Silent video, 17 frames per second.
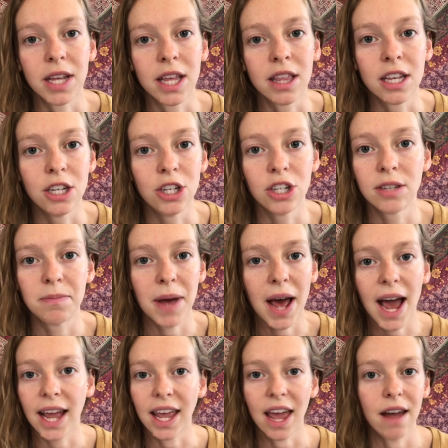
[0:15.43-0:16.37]
and then just
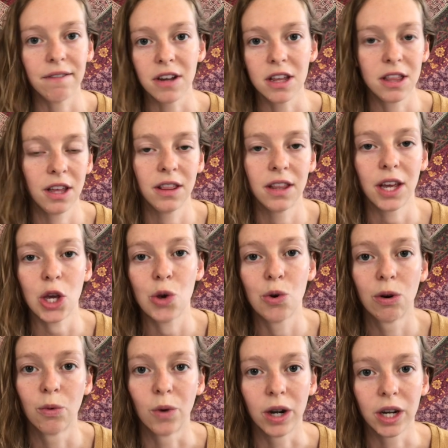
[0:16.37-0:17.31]
bag everything that you
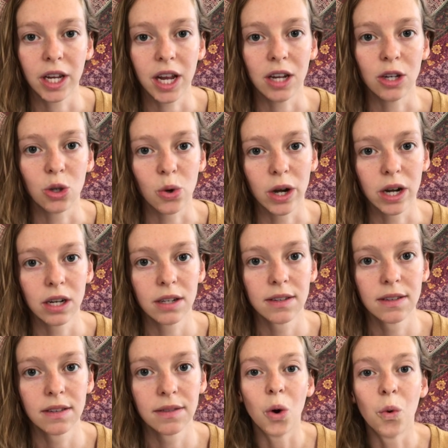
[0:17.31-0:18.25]
are working
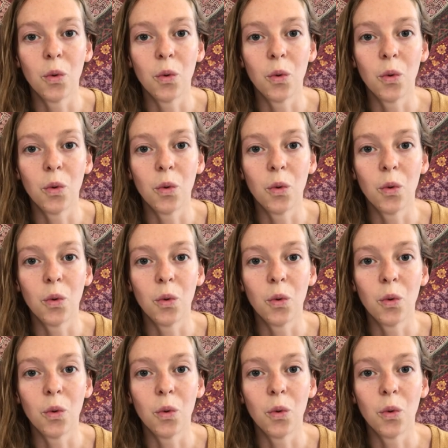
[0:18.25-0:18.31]
towards.